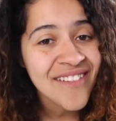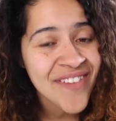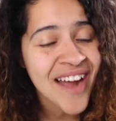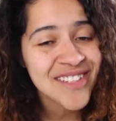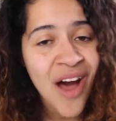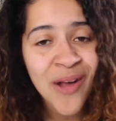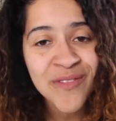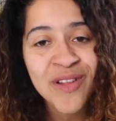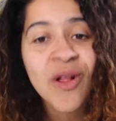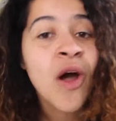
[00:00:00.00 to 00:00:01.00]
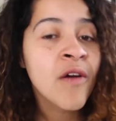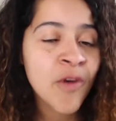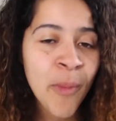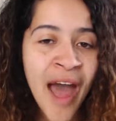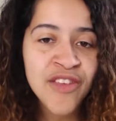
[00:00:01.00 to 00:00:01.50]
affect autofill
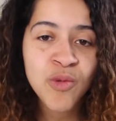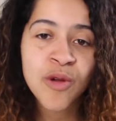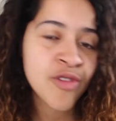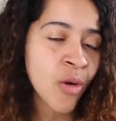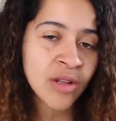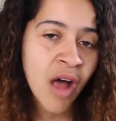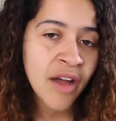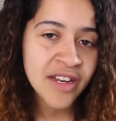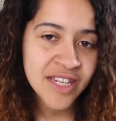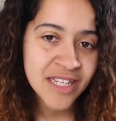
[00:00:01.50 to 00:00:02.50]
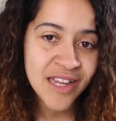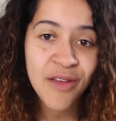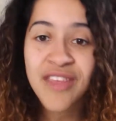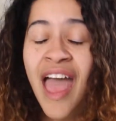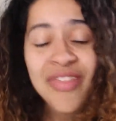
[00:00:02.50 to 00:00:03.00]
for passwords or login
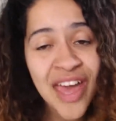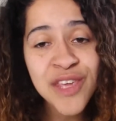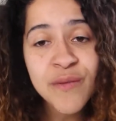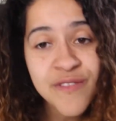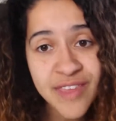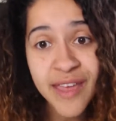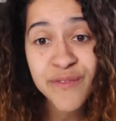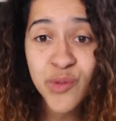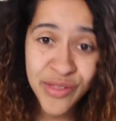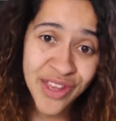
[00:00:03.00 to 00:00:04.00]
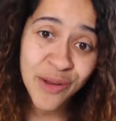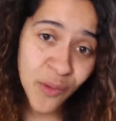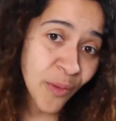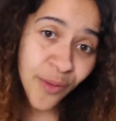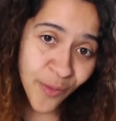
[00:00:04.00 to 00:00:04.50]
details that you've saved within
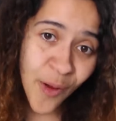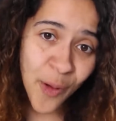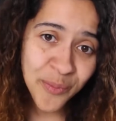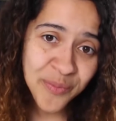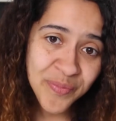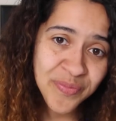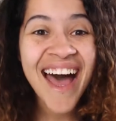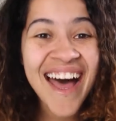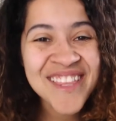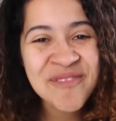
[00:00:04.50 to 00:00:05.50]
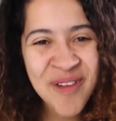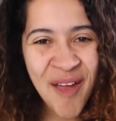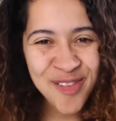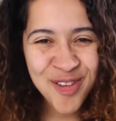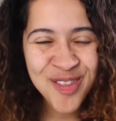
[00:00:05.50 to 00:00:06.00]
Google Chrome. Other
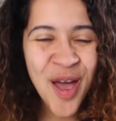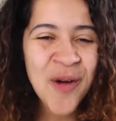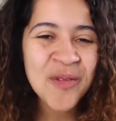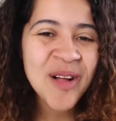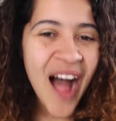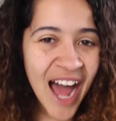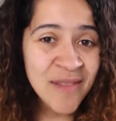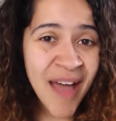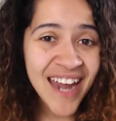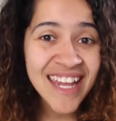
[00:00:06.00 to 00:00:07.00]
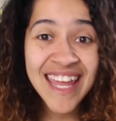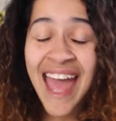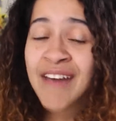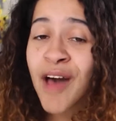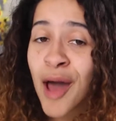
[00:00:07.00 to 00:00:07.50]
browsers, though, will automatically
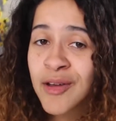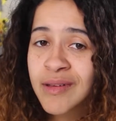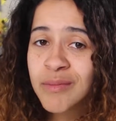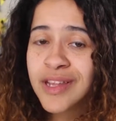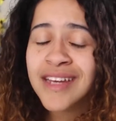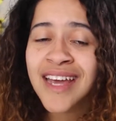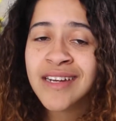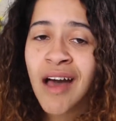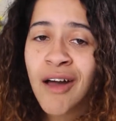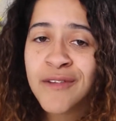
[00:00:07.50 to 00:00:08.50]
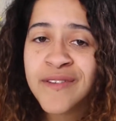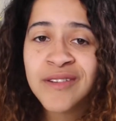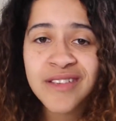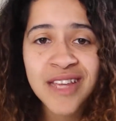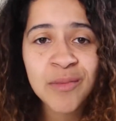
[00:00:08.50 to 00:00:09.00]
have autocomplete and autofill
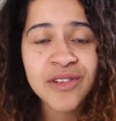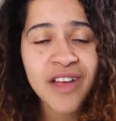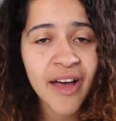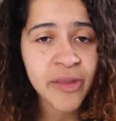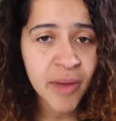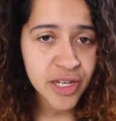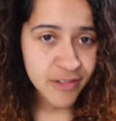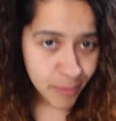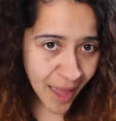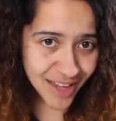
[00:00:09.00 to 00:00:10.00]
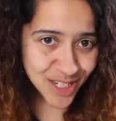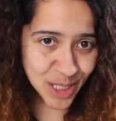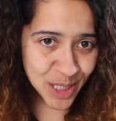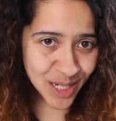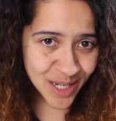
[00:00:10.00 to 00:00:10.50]
disabled on the patient's page.